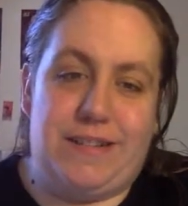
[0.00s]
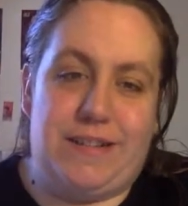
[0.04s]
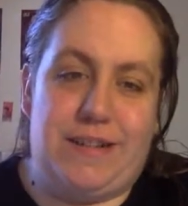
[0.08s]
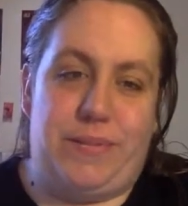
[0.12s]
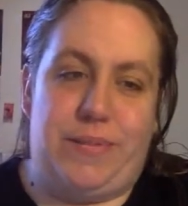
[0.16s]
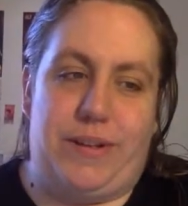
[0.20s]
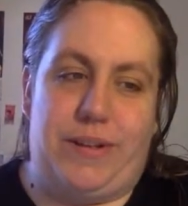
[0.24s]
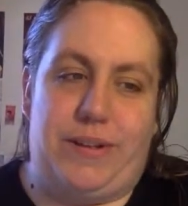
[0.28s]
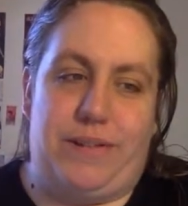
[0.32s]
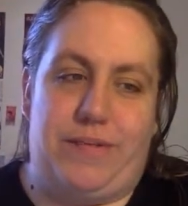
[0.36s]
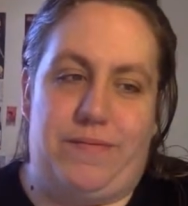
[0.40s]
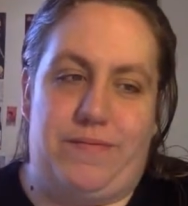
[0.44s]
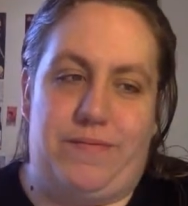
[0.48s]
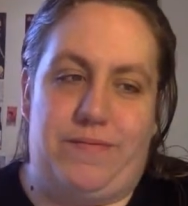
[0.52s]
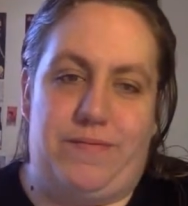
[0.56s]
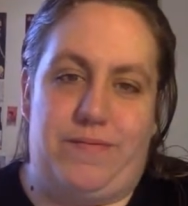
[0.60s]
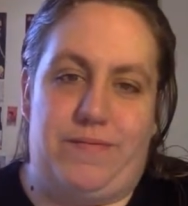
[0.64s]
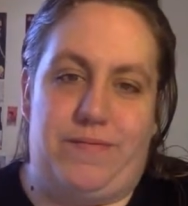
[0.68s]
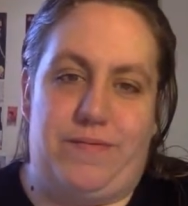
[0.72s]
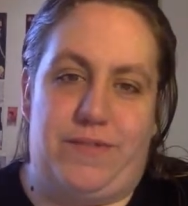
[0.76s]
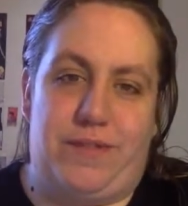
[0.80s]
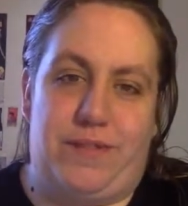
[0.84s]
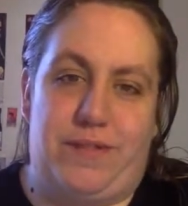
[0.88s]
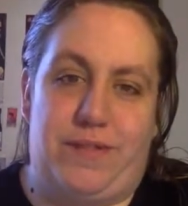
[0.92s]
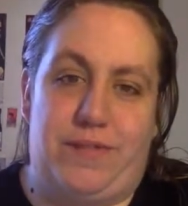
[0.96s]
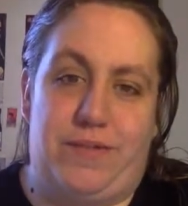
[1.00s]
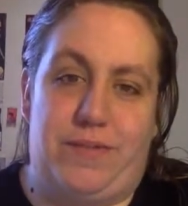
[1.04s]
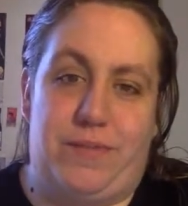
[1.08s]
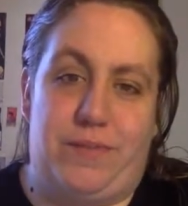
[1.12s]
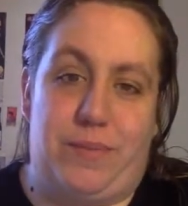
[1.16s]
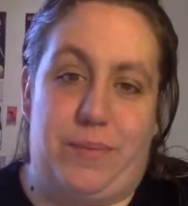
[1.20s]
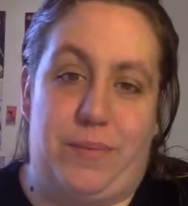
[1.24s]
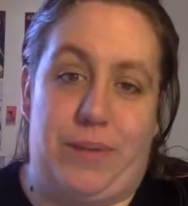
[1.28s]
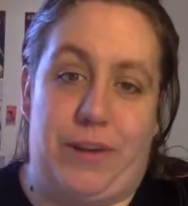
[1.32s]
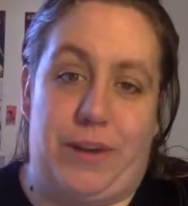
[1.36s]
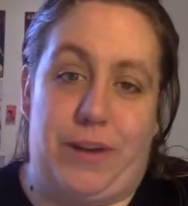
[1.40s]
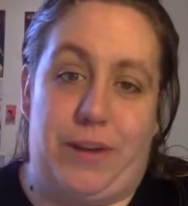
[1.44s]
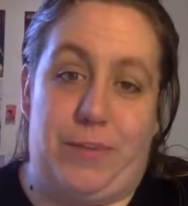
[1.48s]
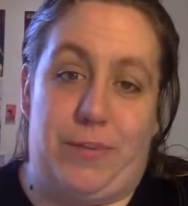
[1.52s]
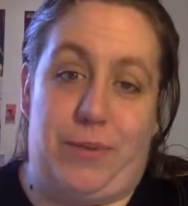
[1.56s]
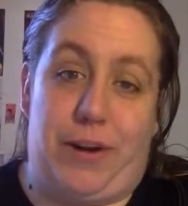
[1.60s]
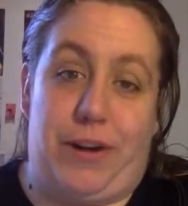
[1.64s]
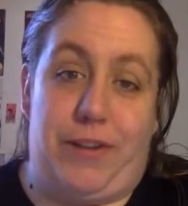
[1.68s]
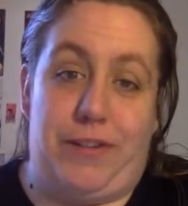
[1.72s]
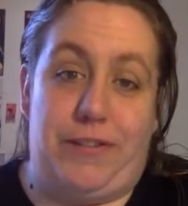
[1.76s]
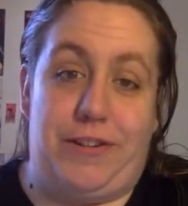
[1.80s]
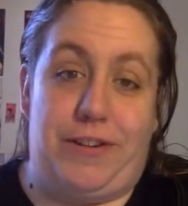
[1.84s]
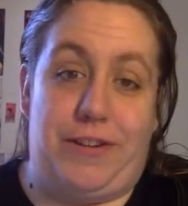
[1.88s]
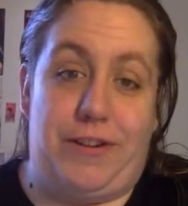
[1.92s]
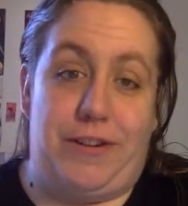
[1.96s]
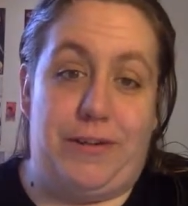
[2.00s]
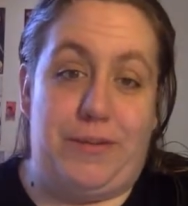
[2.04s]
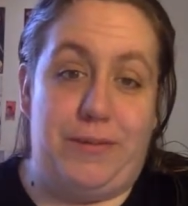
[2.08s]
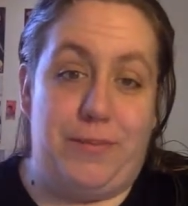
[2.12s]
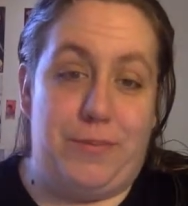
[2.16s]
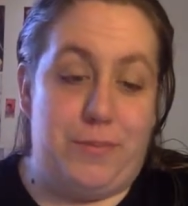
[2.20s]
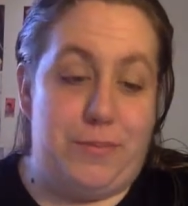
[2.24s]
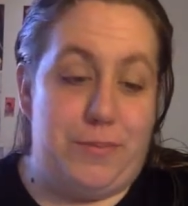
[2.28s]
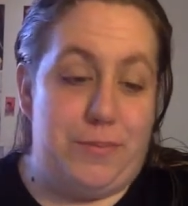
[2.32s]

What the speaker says: I mean, for being a prostitute.